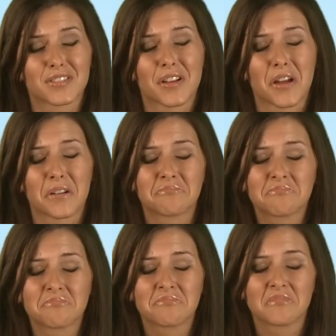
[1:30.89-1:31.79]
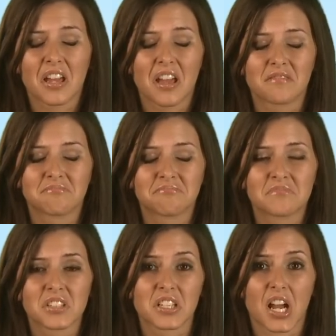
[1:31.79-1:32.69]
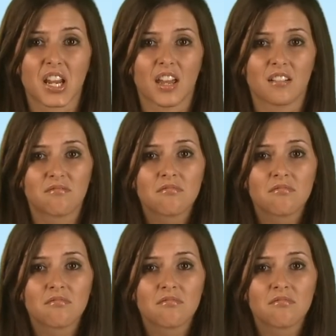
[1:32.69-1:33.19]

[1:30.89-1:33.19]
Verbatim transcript: so yeah, suck it.